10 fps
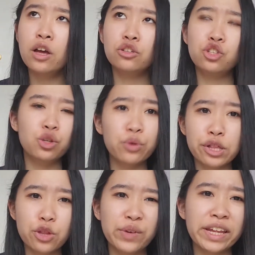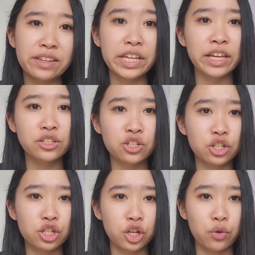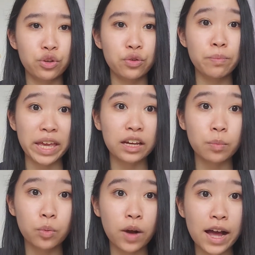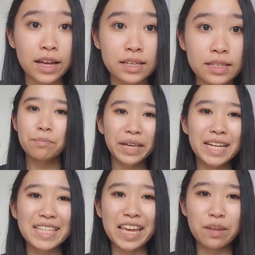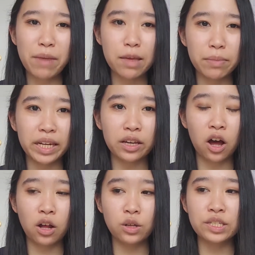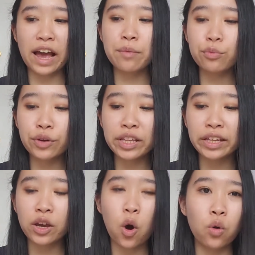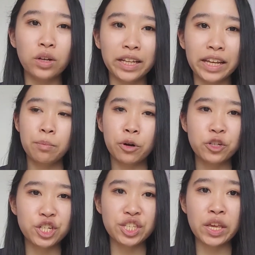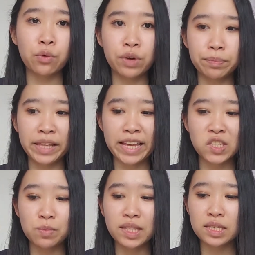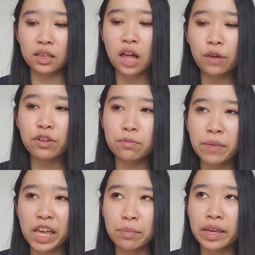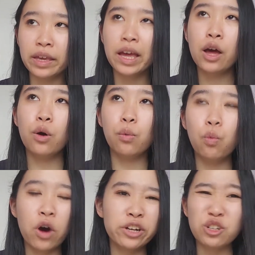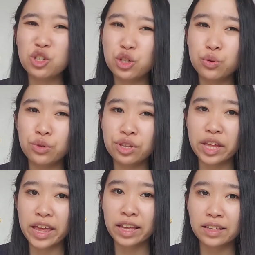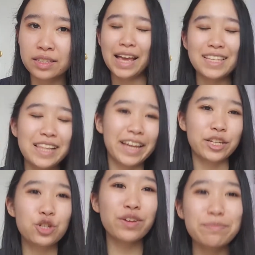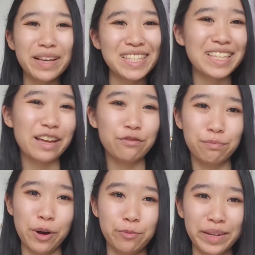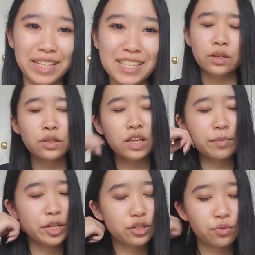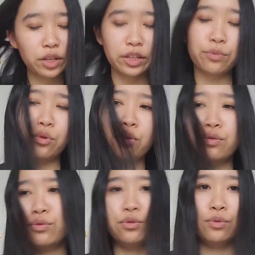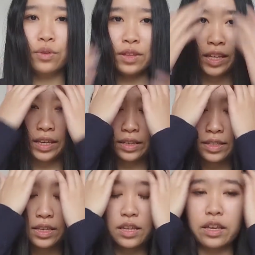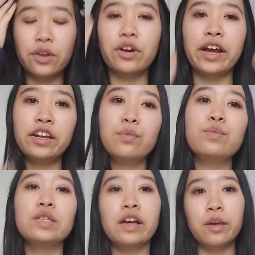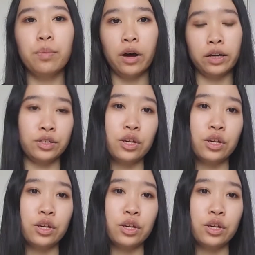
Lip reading: 2 or 3 things to show you makeup-wise, because in my mini hauls, I'm really only purchasing replacements along with maybe 1 or 2 things as like a treat myself moment. So let me just quickly roll through the skincare items I bought